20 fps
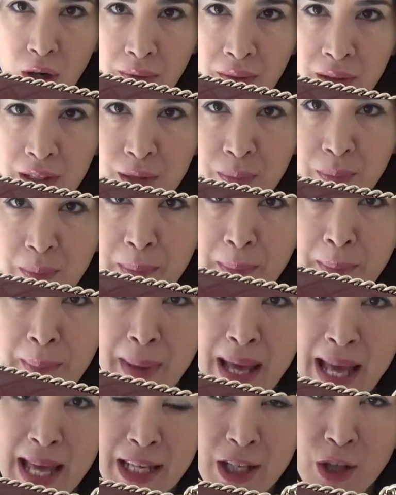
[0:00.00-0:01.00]
that
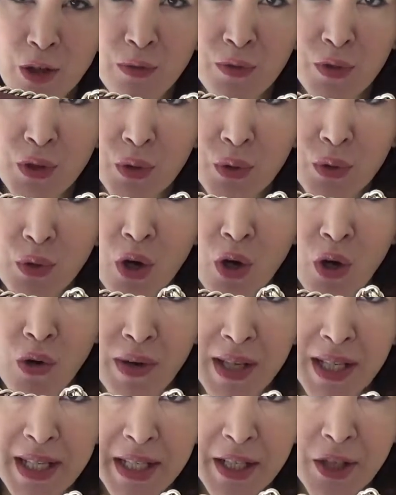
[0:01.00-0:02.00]
many of you
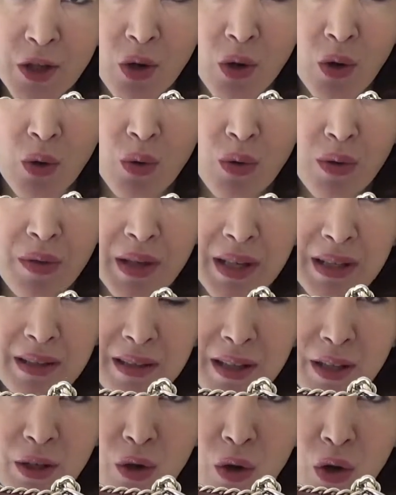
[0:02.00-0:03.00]
already know that
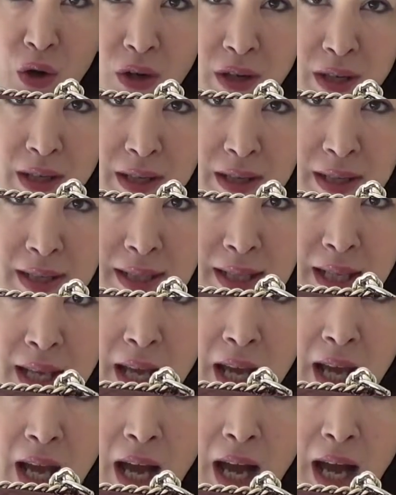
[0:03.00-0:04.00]
the corners
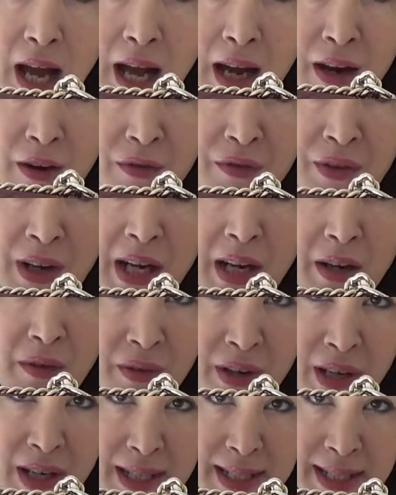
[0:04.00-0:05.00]
are
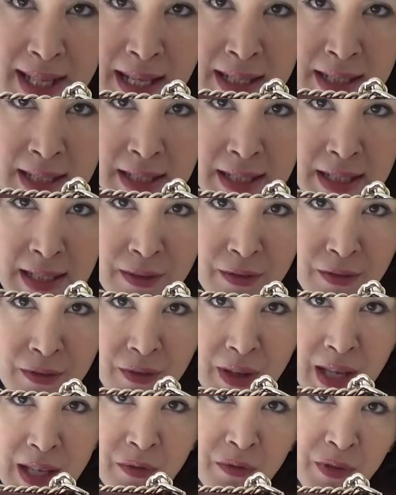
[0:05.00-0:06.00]
very sensitive
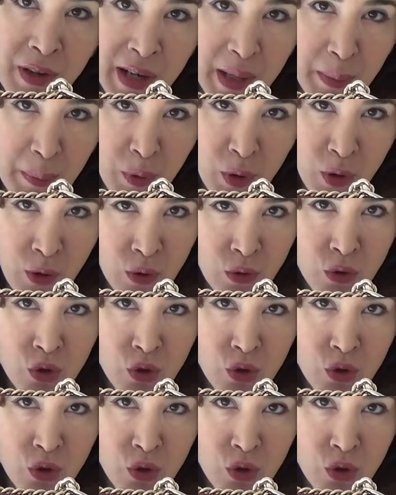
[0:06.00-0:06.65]
and very prone